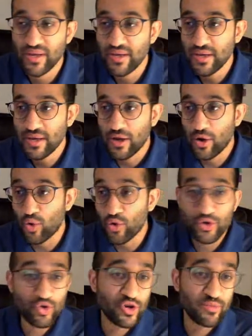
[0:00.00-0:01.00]
Or you
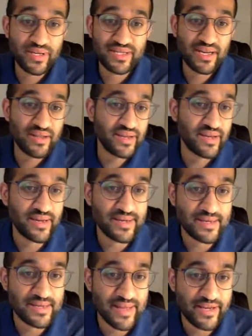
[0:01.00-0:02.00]
could be selling
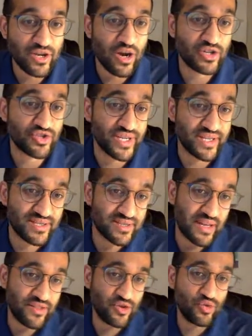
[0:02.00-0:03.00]
like dog treats, and
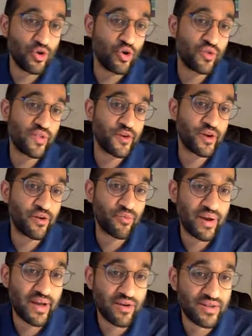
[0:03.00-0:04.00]
you know that they're going to run out
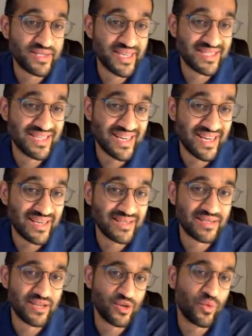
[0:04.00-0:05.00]
in 60 days, and you
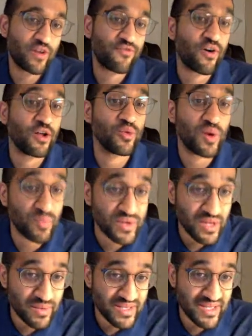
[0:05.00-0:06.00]
want to follow up with them in
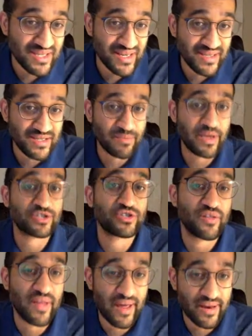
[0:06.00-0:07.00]
60 days to make sure
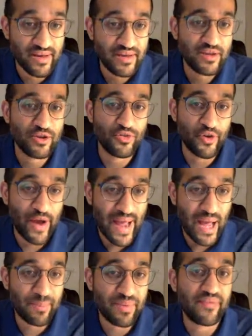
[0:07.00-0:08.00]
that they're happy
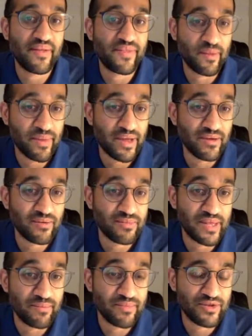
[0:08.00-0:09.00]
and that they may
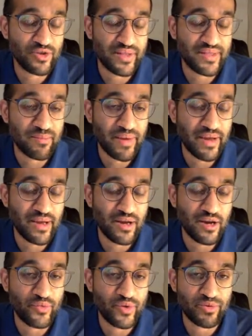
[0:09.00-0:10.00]

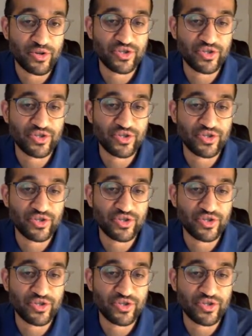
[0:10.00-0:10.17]
repurchase from you.